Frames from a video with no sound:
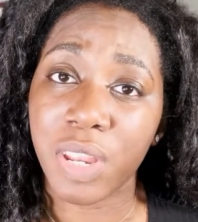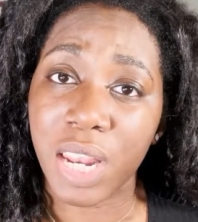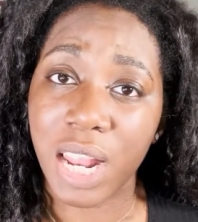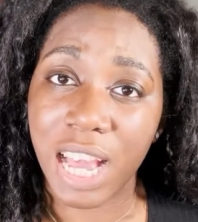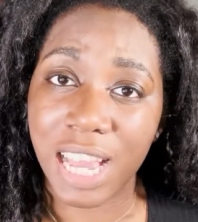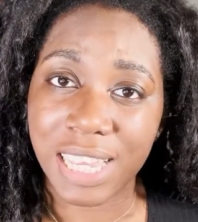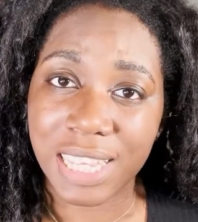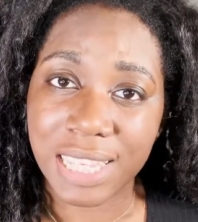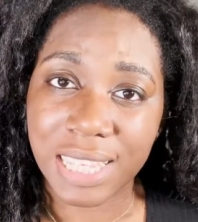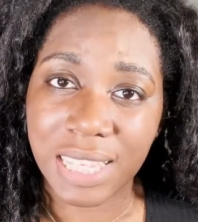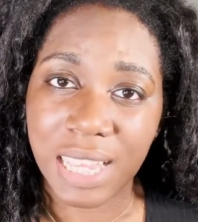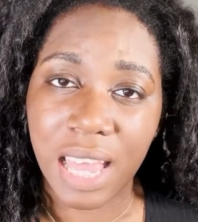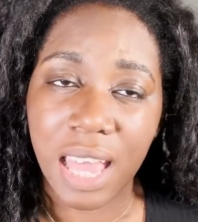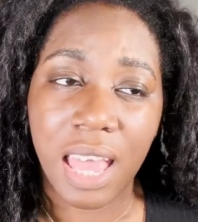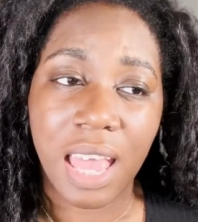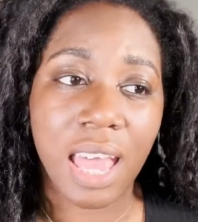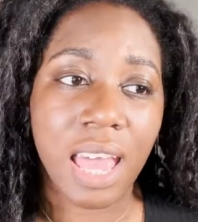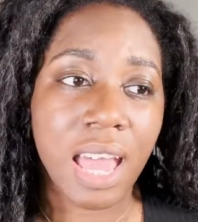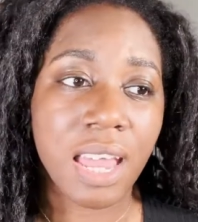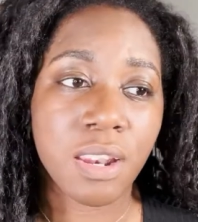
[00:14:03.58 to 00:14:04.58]
nice,
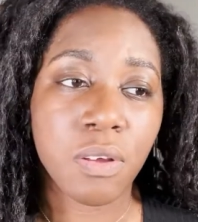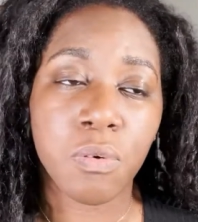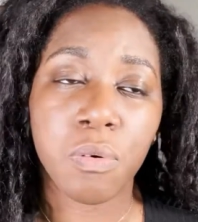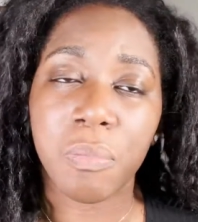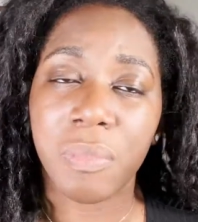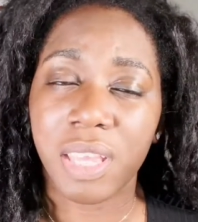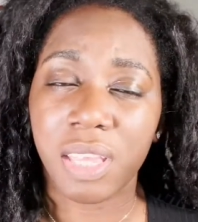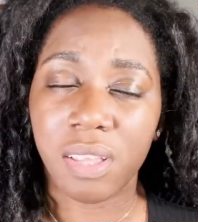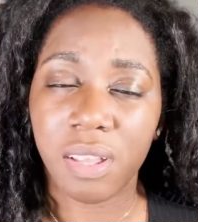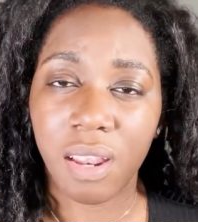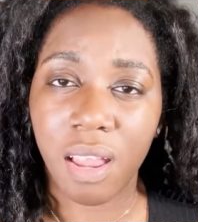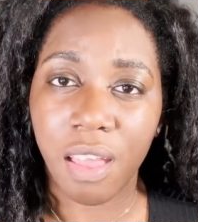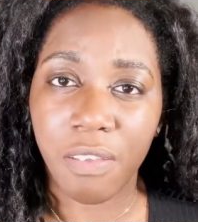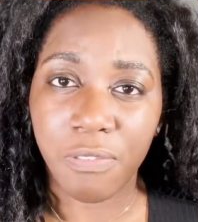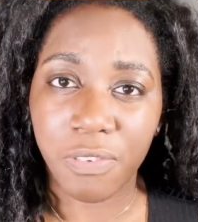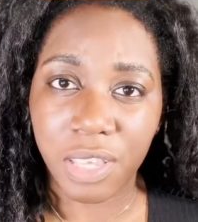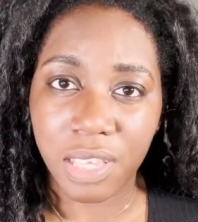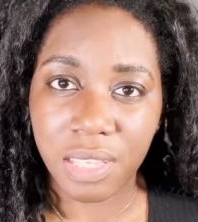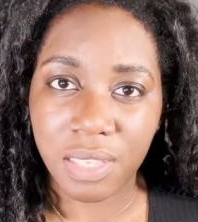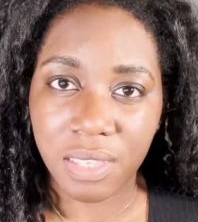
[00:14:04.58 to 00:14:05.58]
and it will make your life
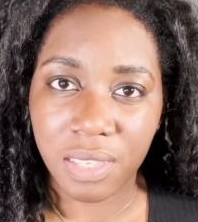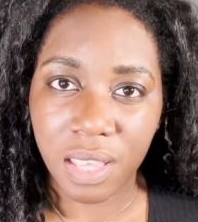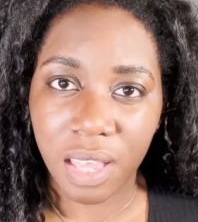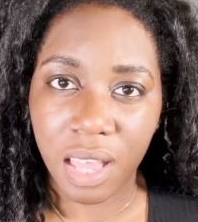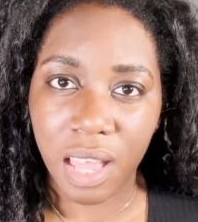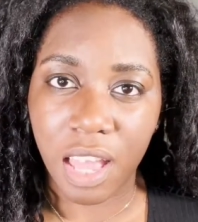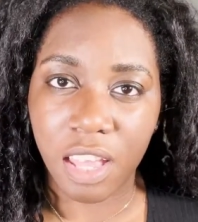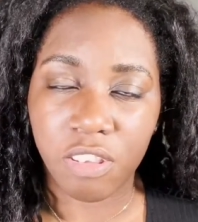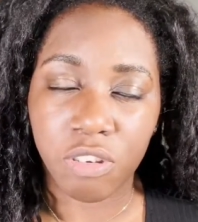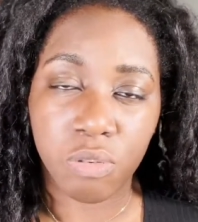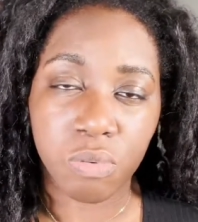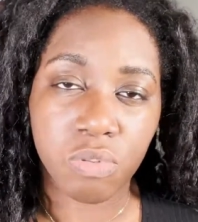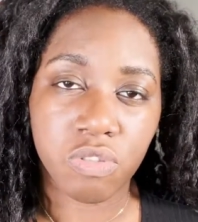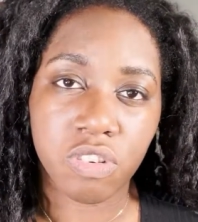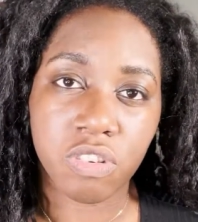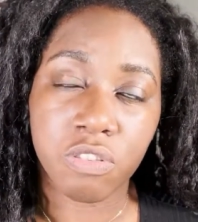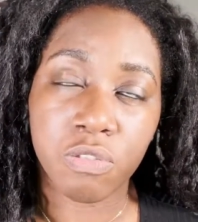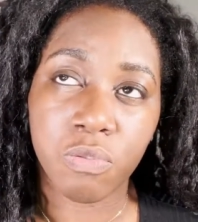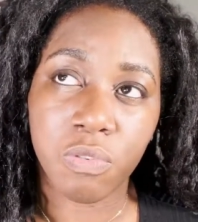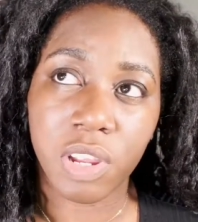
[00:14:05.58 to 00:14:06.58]
easier, and you will
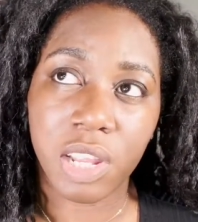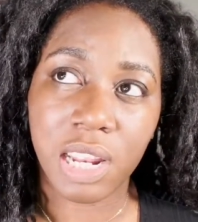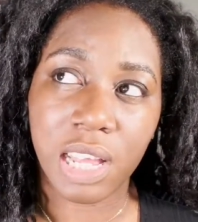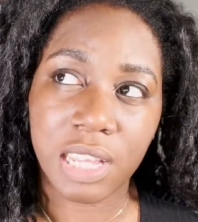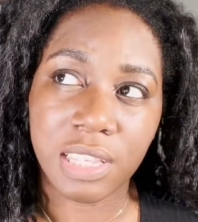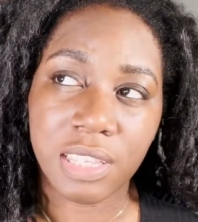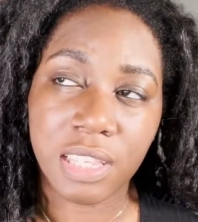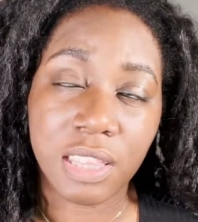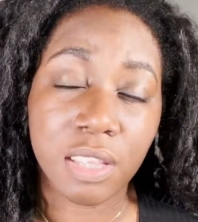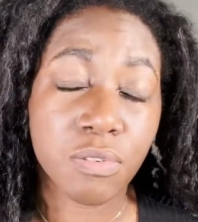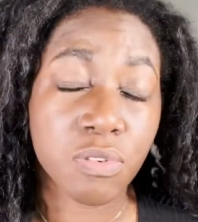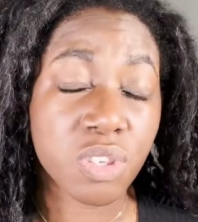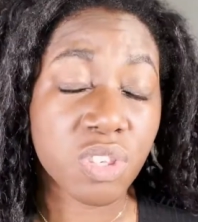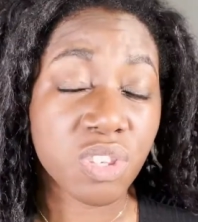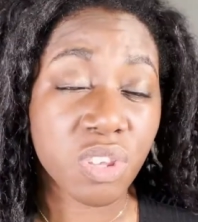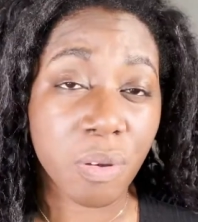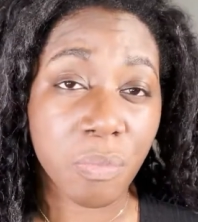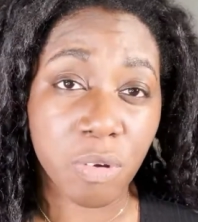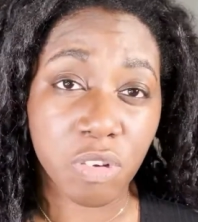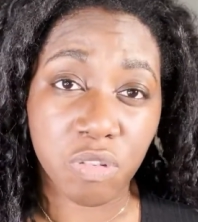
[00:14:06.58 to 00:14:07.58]
just realize that there is
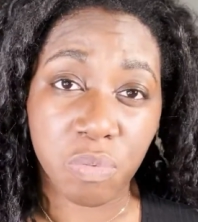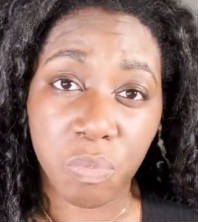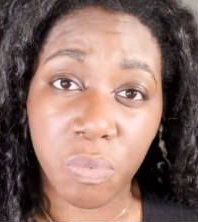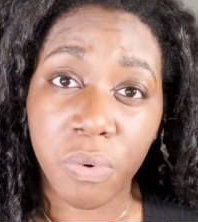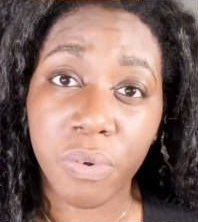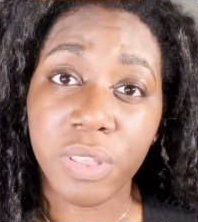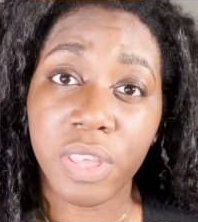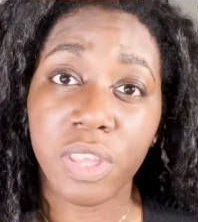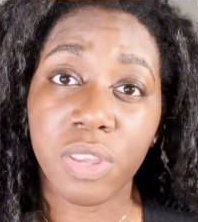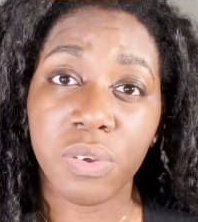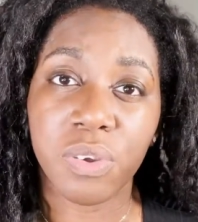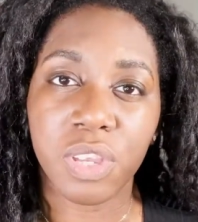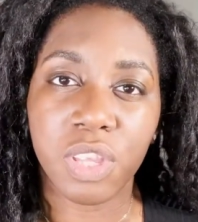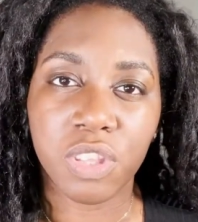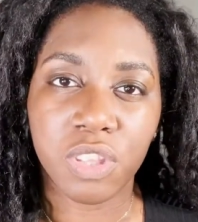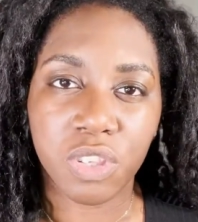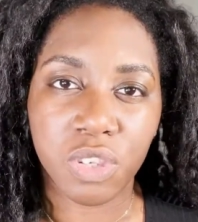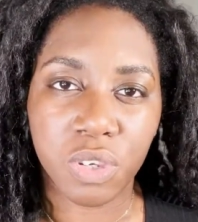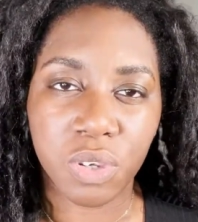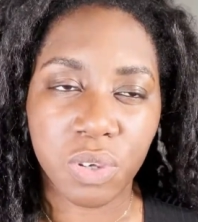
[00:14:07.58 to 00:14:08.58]
so much more that you
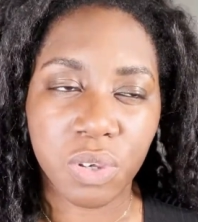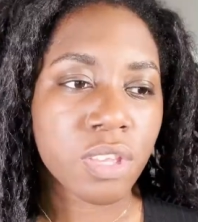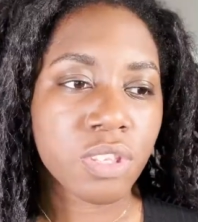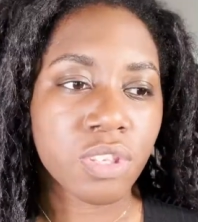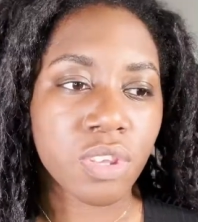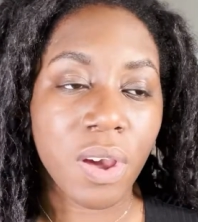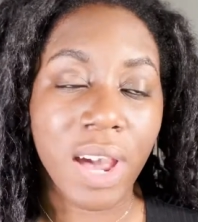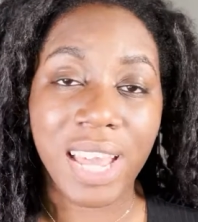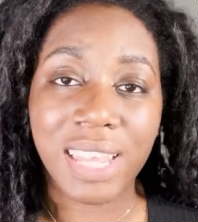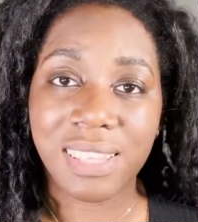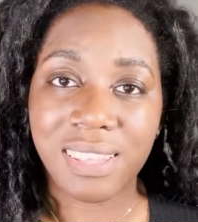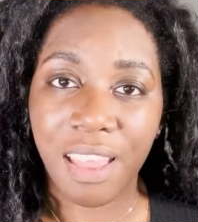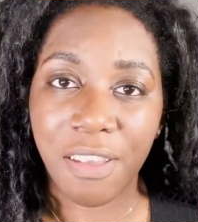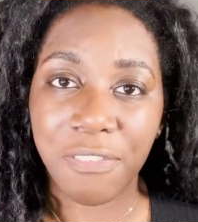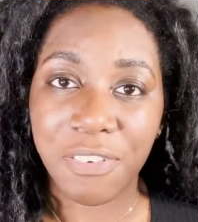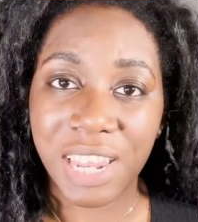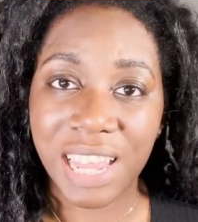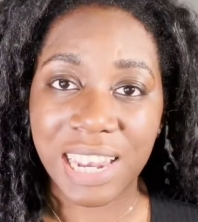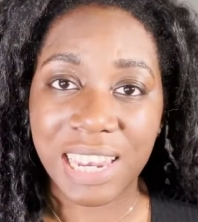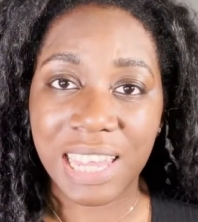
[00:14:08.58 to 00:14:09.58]
can do. So I
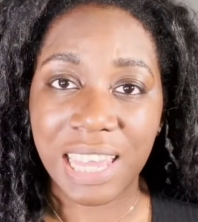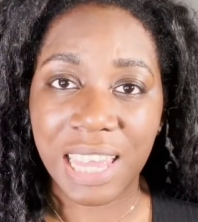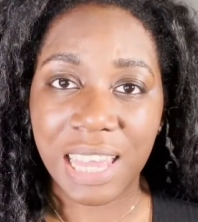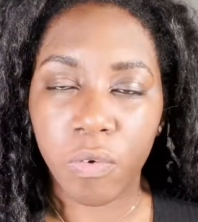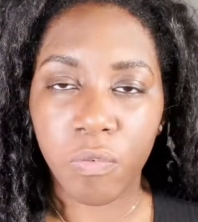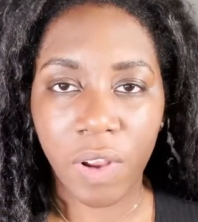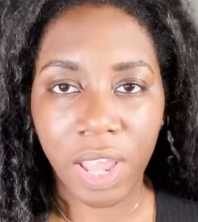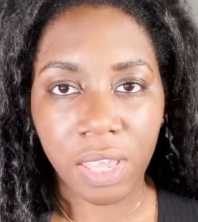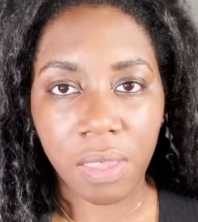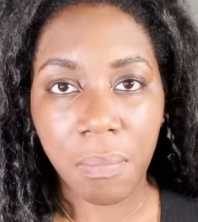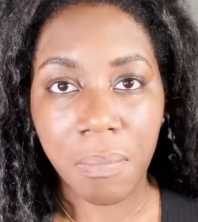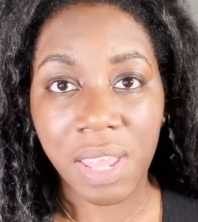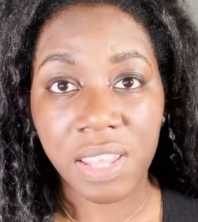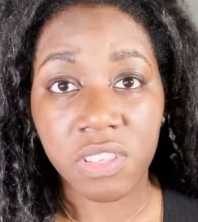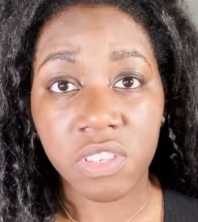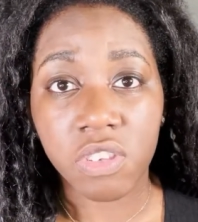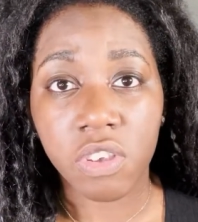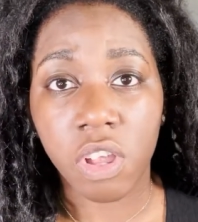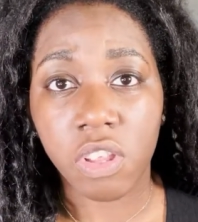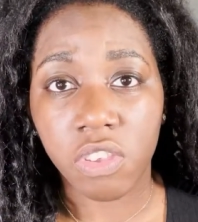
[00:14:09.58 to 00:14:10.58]
definitely recommend
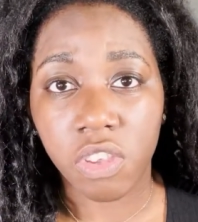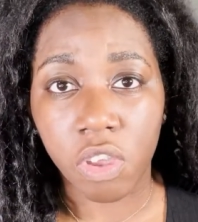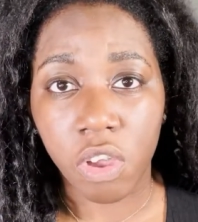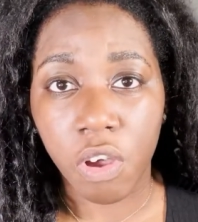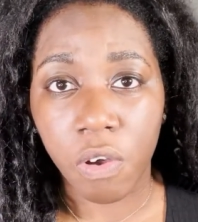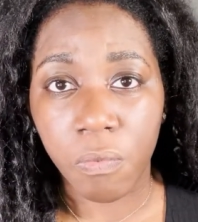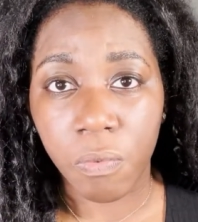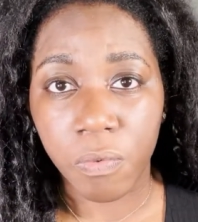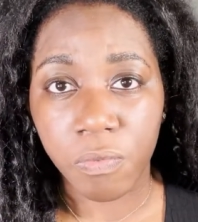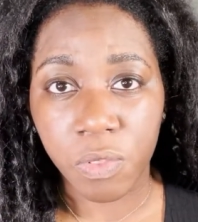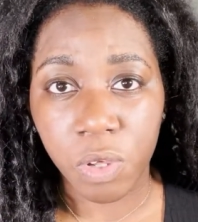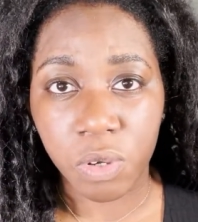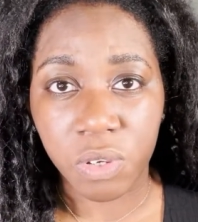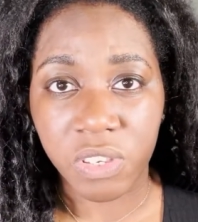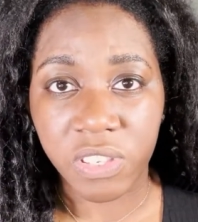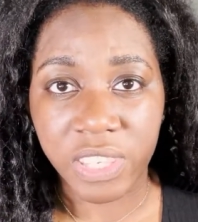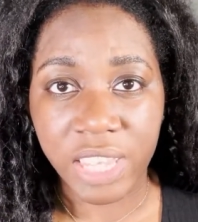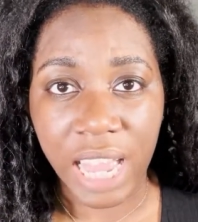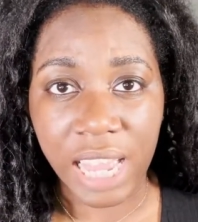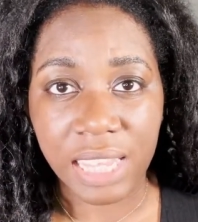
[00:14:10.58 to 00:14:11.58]
starting off with those
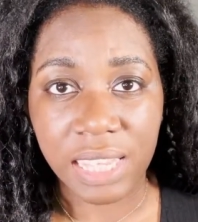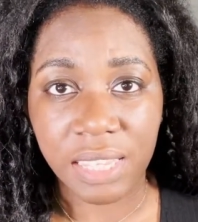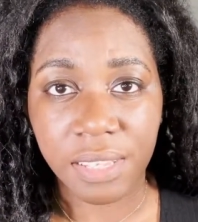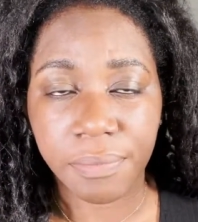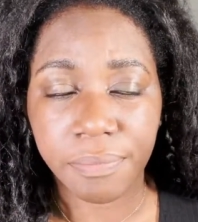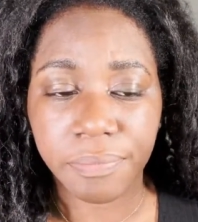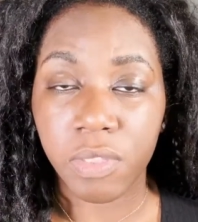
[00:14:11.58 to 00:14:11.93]
sets.